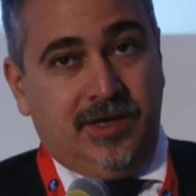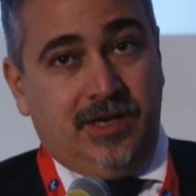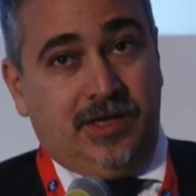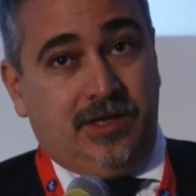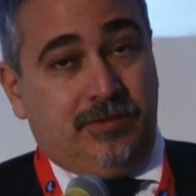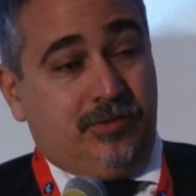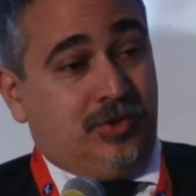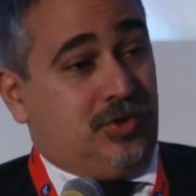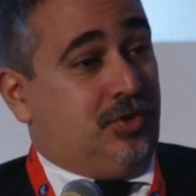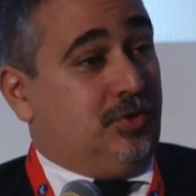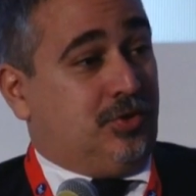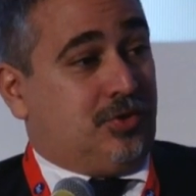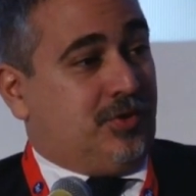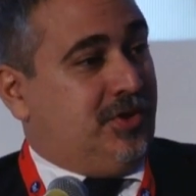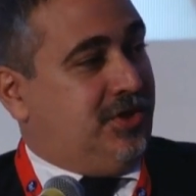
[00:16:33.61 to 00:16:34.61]
and there was no
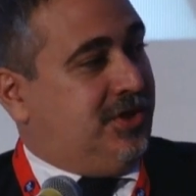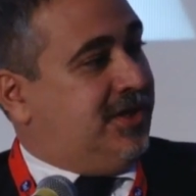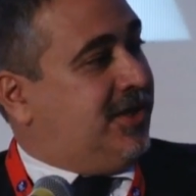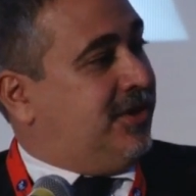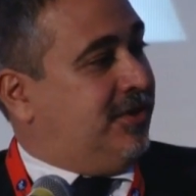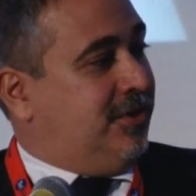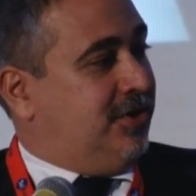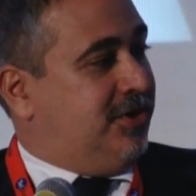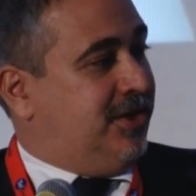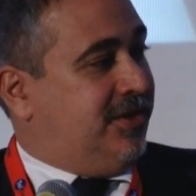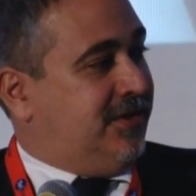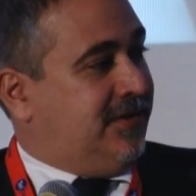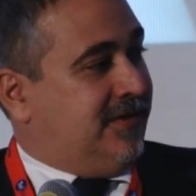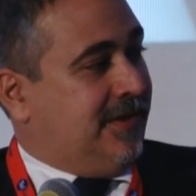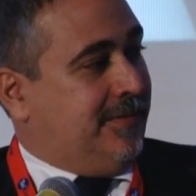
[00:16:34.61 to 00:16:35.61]
3G technology at
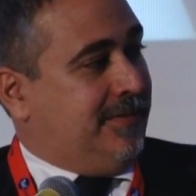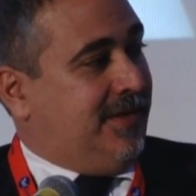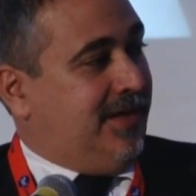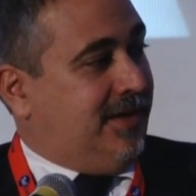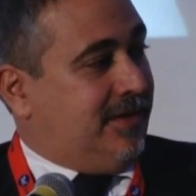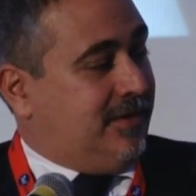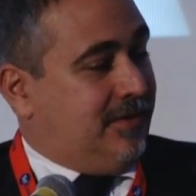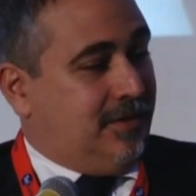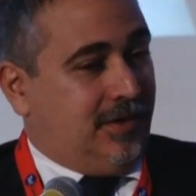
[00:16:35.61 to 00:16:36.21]
that time there.